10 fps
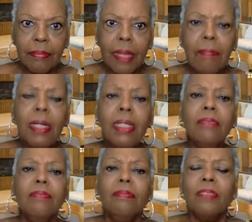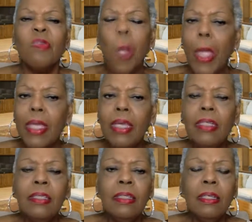But
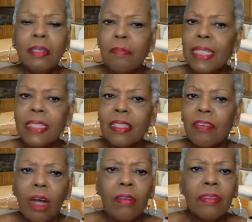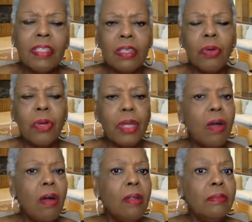in the midst of all of this going
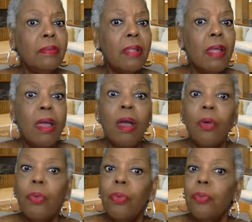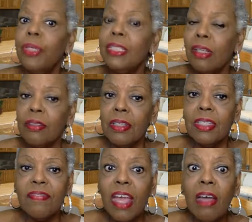on, research
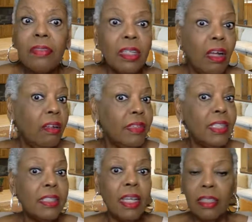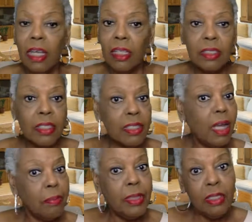has found that all of that technology is
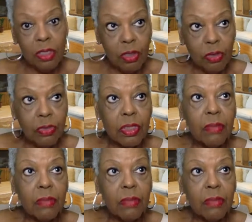not being used.